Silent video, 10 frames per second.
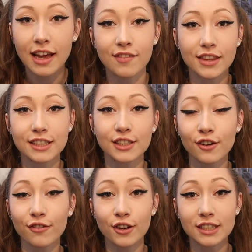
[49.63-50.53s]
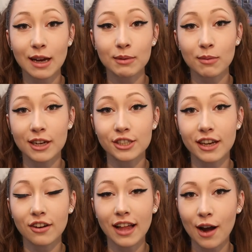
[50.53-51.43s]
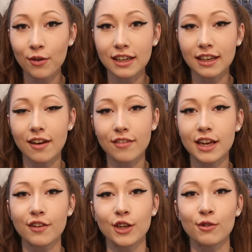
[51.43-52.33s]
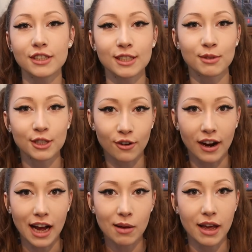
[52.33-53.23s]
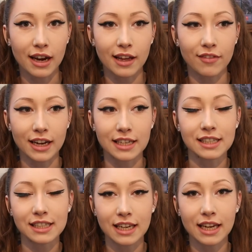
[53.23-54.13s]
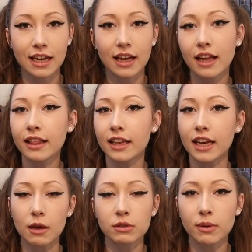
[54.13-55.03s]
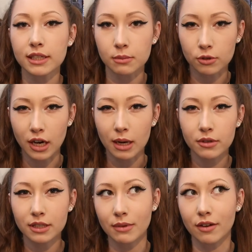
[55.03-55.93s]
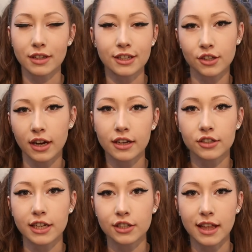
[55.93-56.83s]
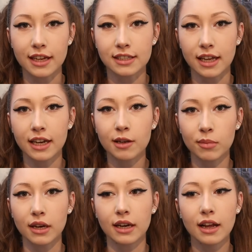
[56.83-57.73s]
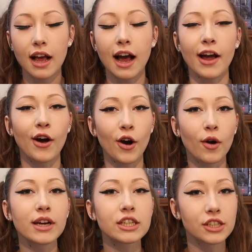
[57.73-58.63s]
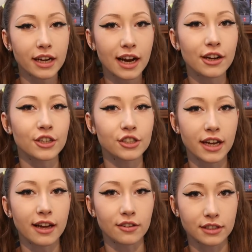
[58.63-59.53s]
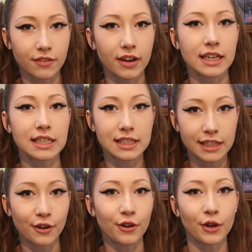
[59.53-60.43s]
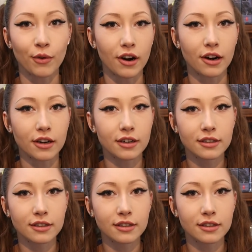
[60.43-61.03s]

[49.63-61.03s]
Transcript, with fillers: If this is your first time to my channel, I would love it if you would subscribe. And if I can see the names of my subscribers, I'm not really sure how you change that setting, but I always check out your channels if I can see who you are.